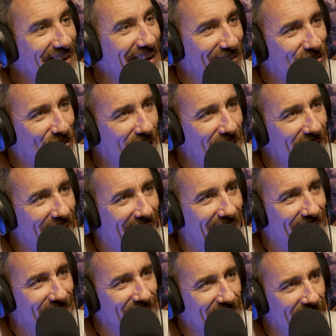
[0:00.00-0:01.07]
yeah, yeah, It's like
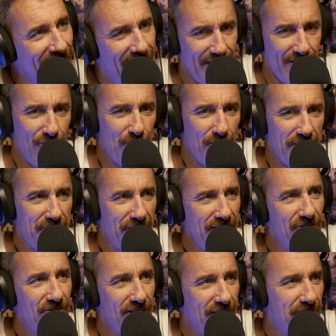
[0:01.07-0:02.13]
that. Yeah, yeah. All my
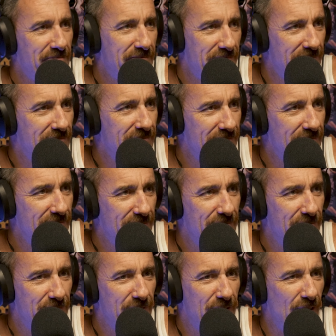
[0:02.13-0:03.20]
friends can, are
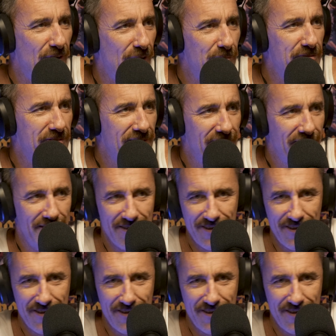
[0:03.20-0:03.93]
cops.